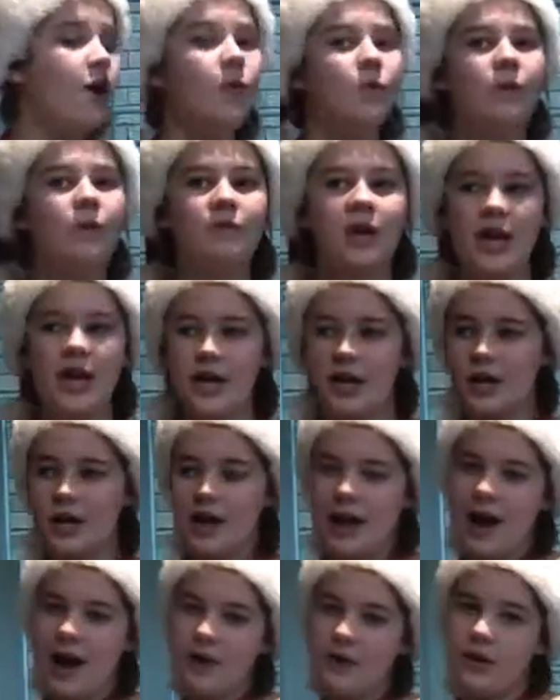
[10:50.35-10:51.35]
we've taken
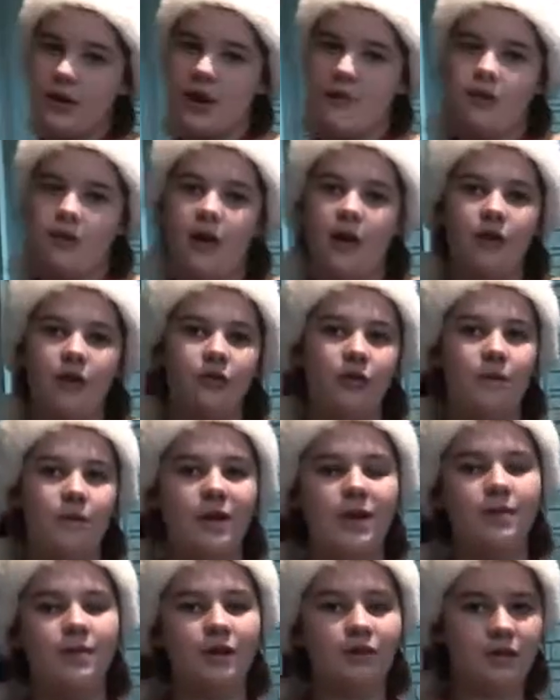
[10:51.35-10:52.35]
it out the oven after it
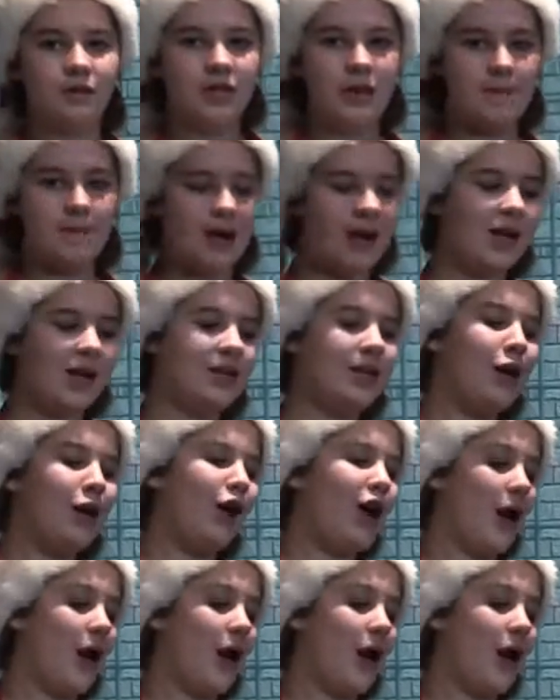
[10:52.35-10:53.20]
beeped after 10 minutes,